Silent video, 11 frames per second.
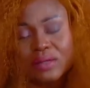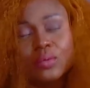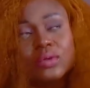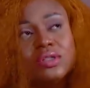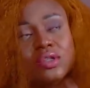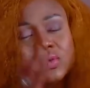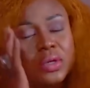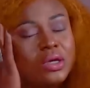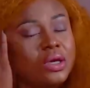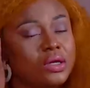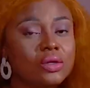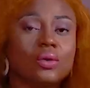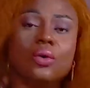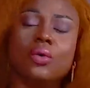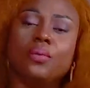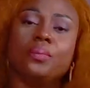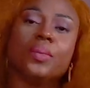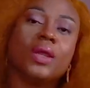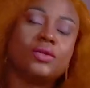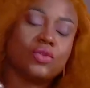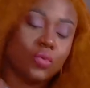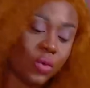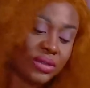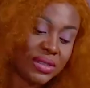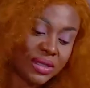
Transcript: it wasn't this way years ago. So, what's the